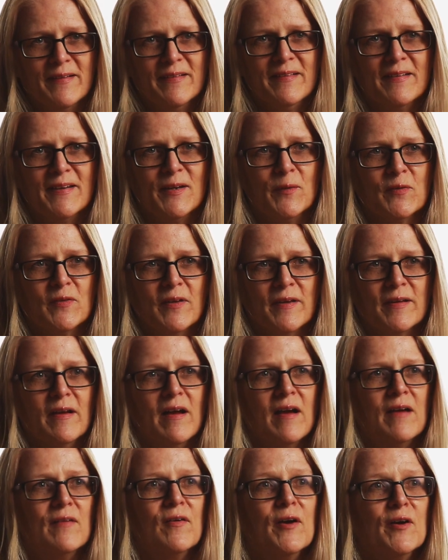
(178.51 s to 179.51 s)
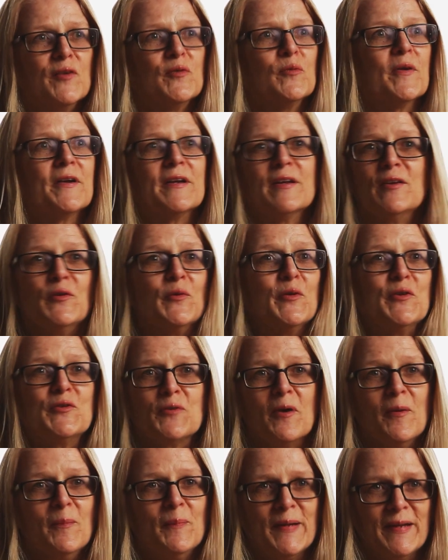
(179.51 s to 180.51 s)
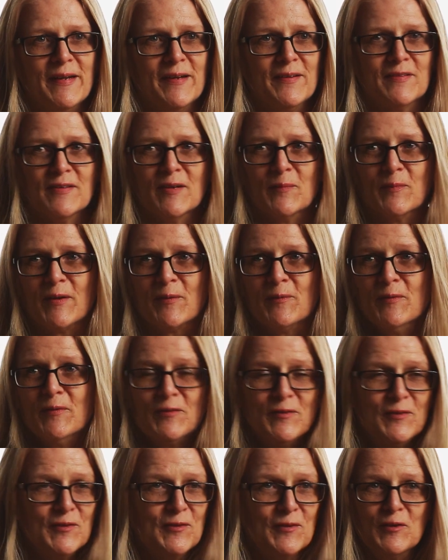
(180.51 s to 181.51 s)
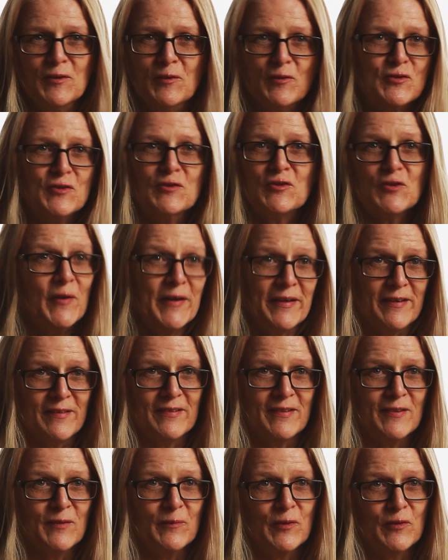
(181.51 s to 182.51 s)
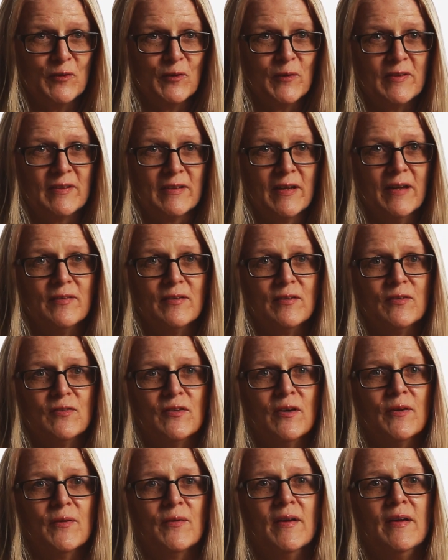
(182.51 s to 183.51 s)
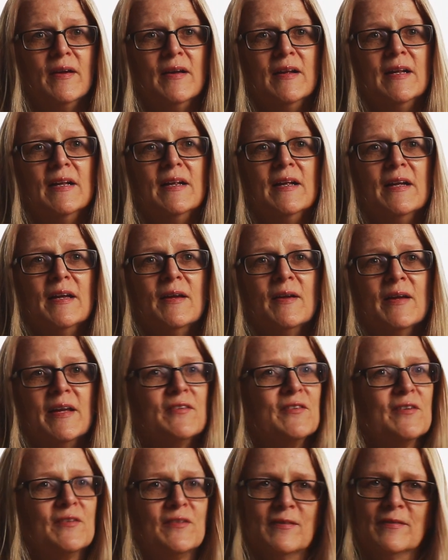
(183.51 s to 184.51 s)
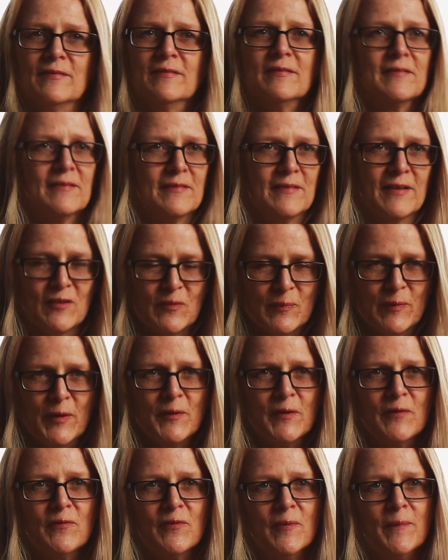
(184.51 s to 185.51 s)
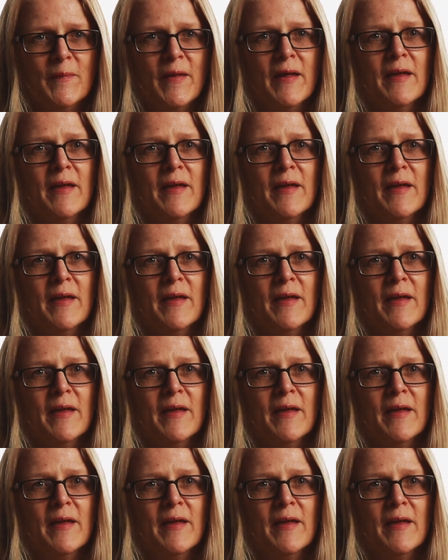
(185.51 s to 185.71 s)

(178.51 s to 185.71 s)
it and he was like, I've always wanted to do a drum piece and I'm like, well, you should join us and we'll do it together. So it just exploded from